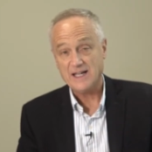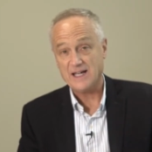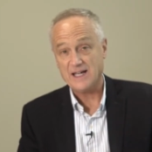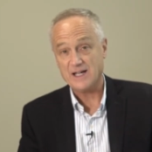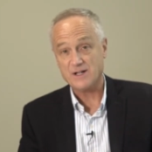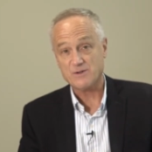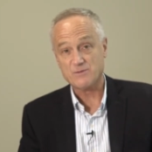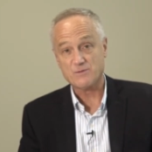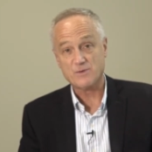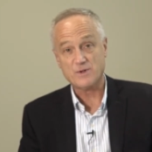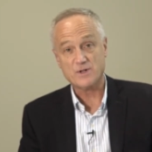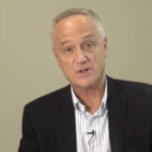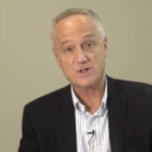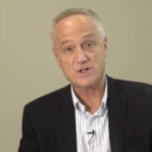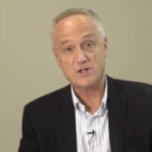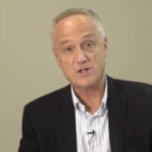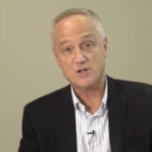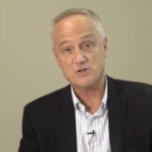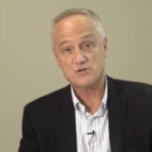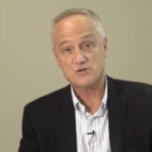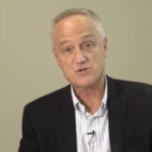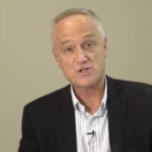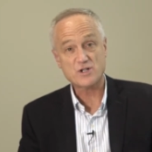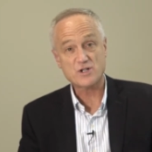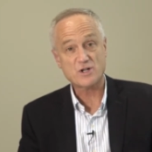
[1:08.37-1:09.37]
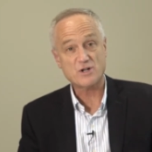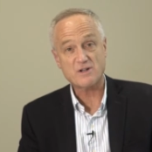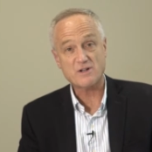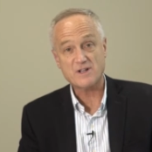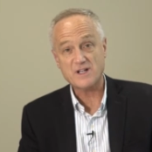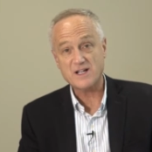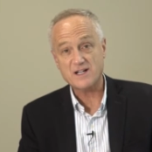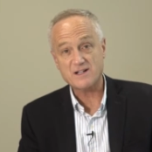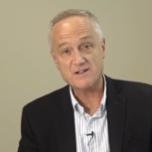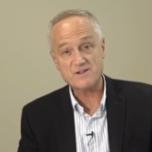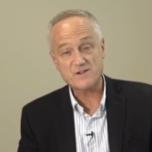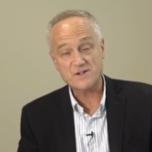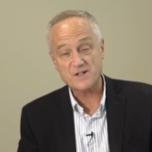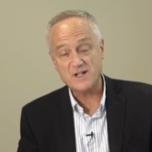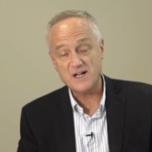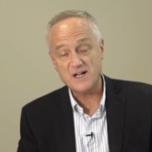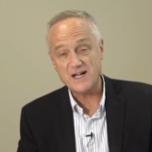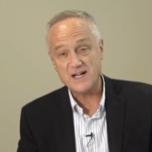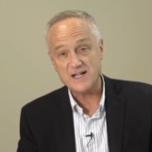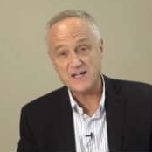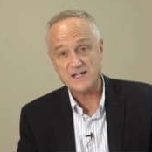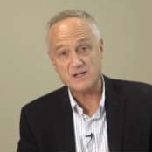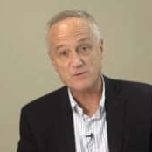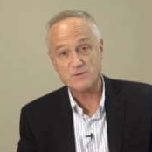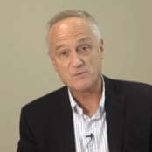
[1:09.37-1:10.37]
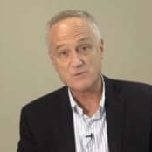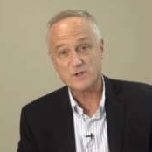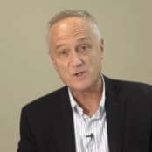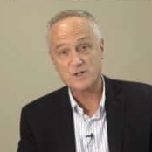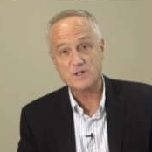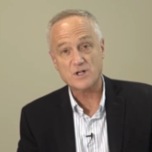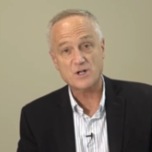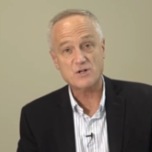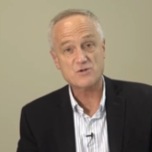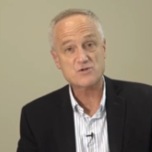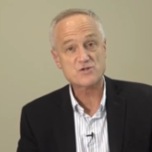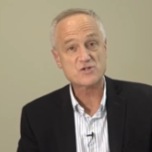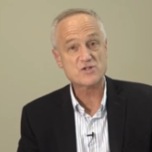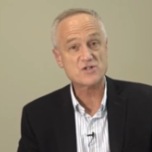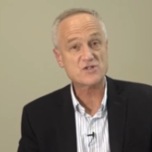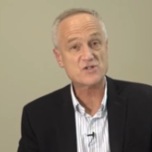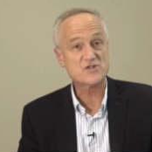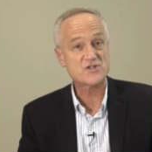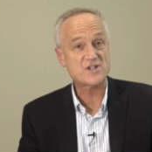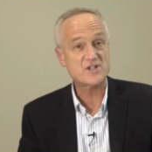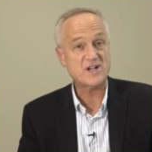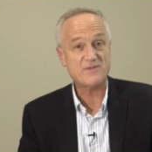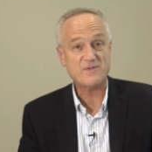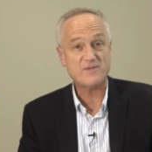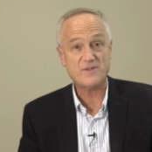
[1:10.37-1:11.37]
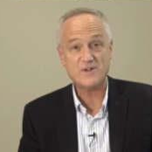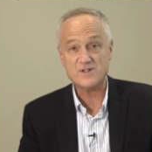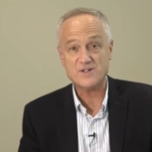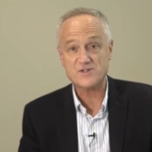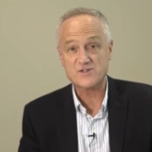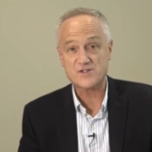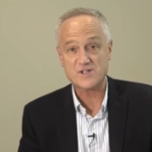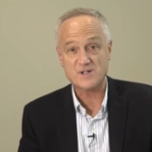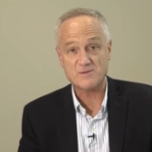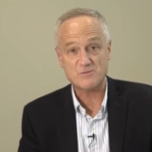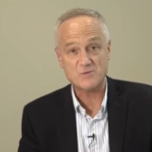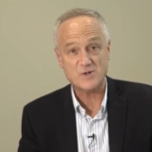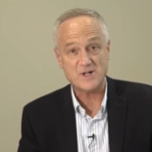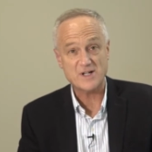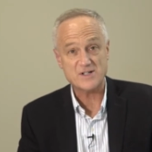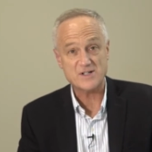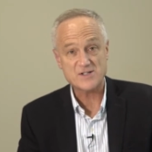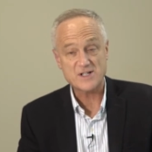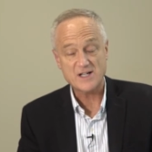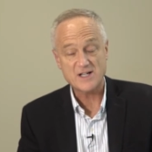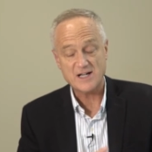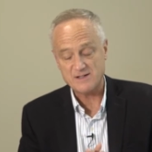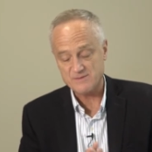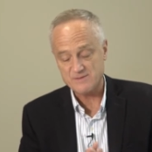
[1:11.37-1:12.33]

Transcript: And we're coached to go to the end of the line. And we're coached to suffer in some ways.